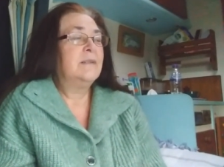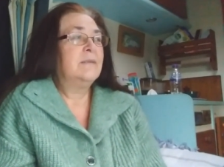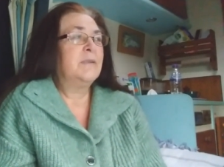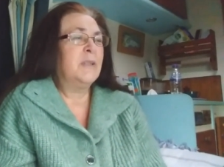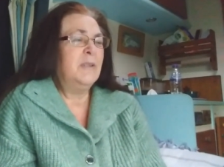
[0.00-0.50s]

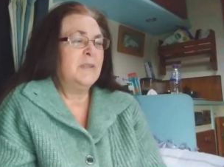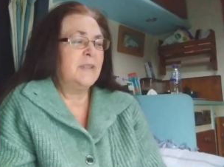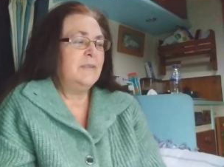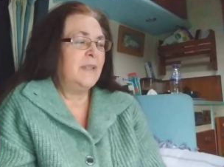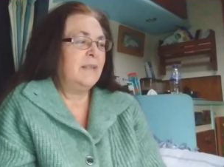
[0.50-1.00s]
with
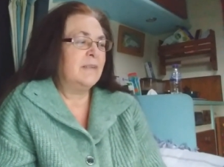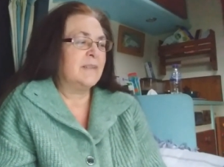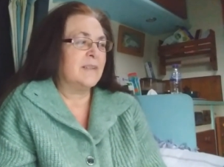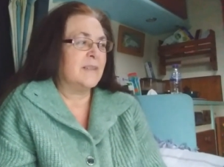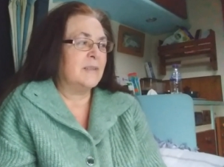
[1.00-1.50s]
cartoon
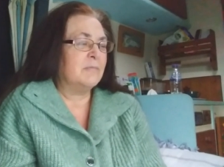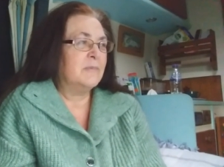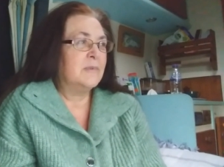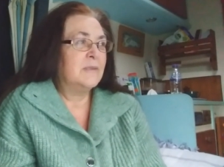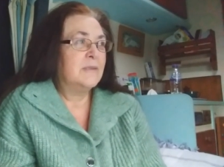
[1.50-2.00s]
characters in them
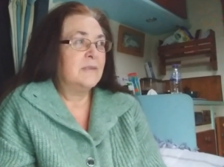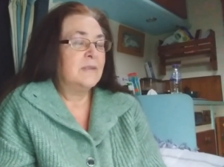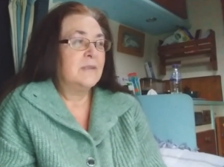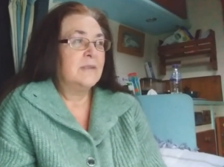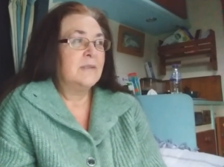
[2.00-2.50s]

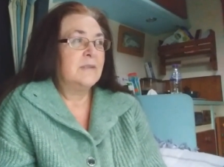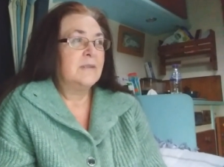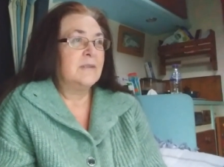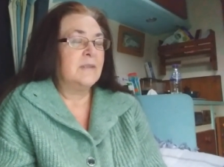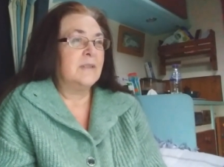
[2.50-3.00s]

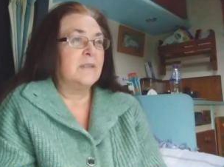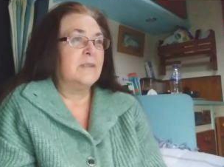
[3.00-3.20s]
that are